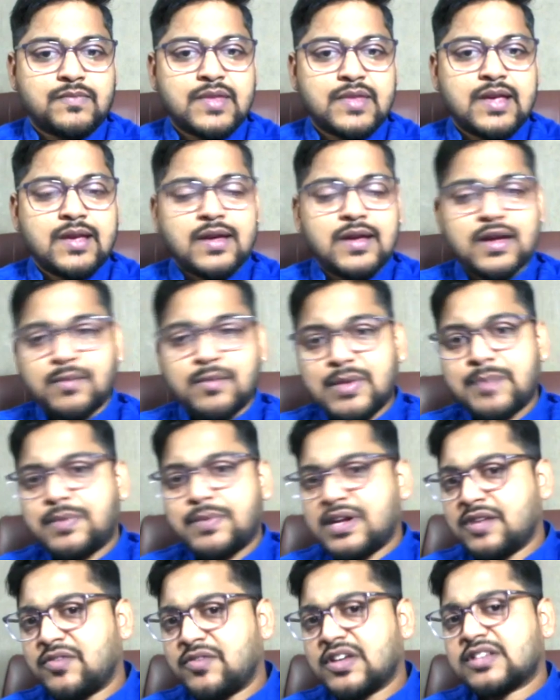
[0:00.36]
In my
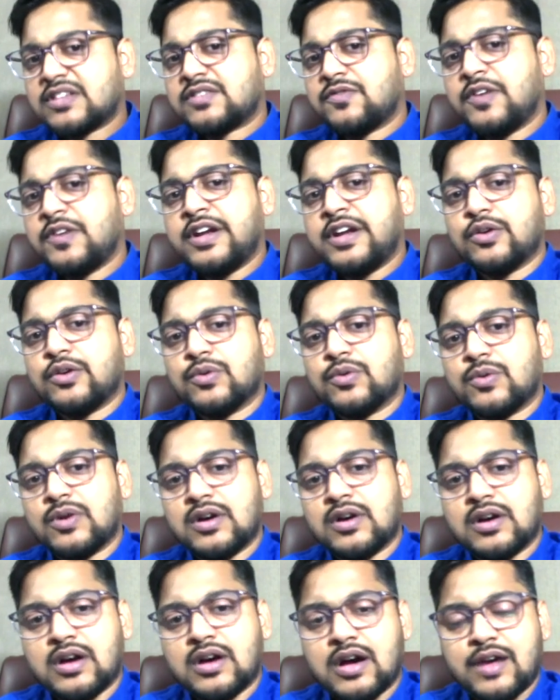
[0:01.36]
previous video,
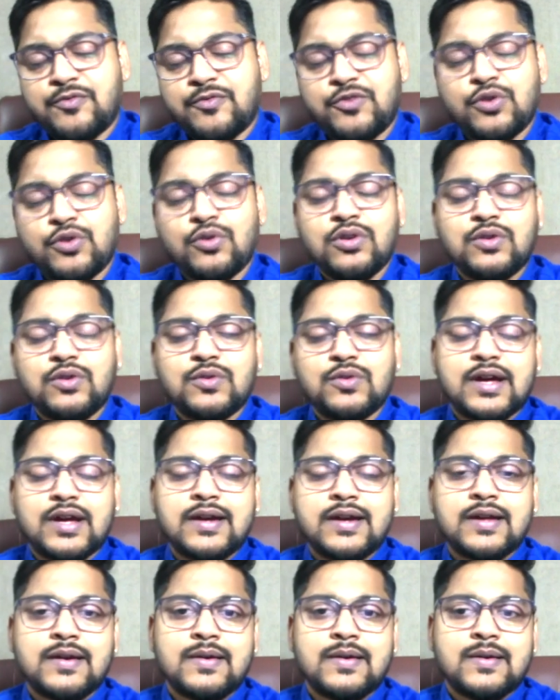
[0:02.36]
I've told you
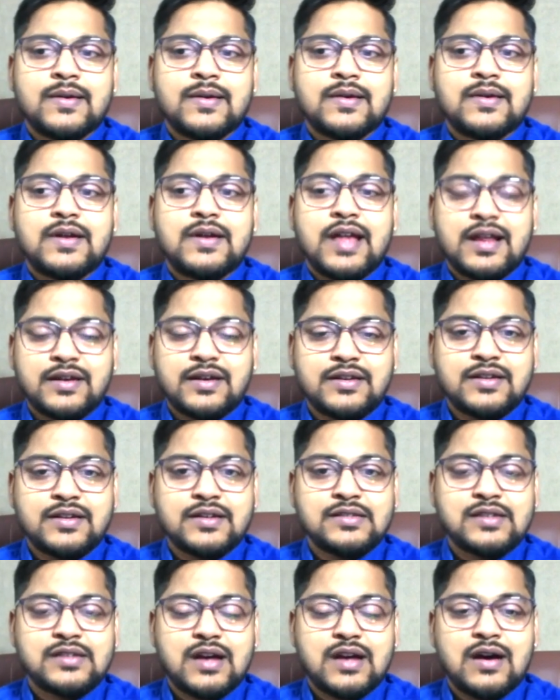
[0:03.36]
that
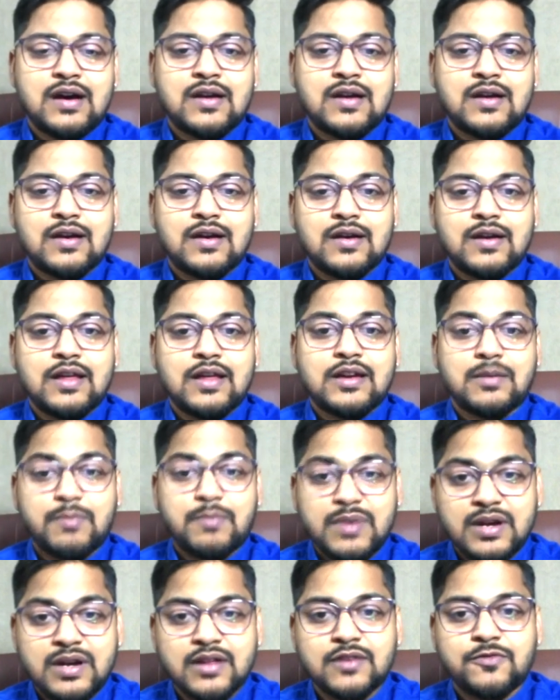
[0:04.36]
directors are like a
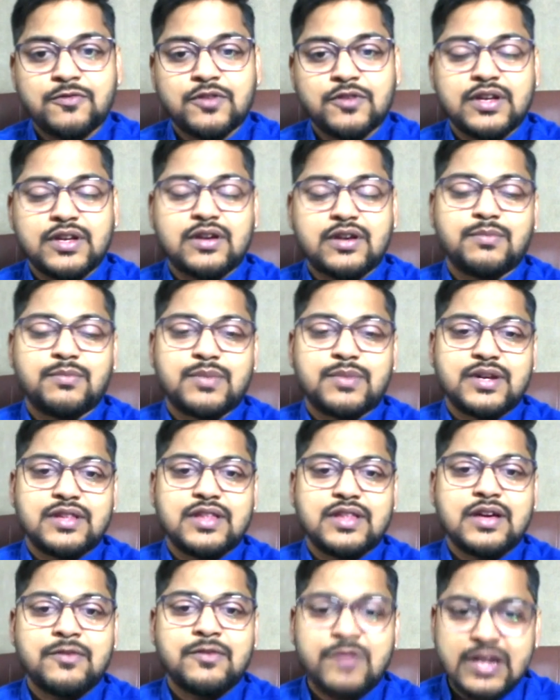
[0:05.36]
pillars for the company. They
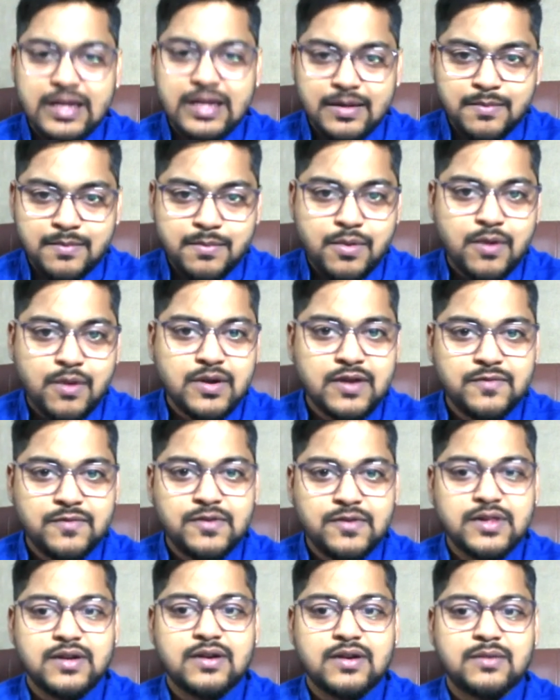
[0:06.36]
are very important for
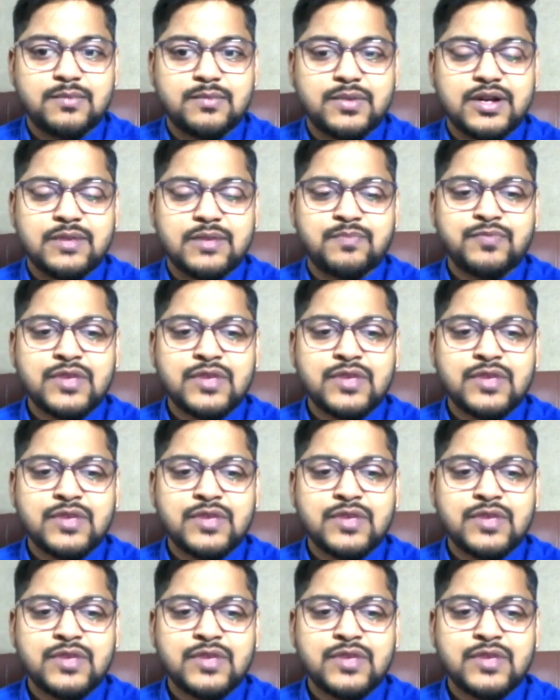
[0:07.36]
the company.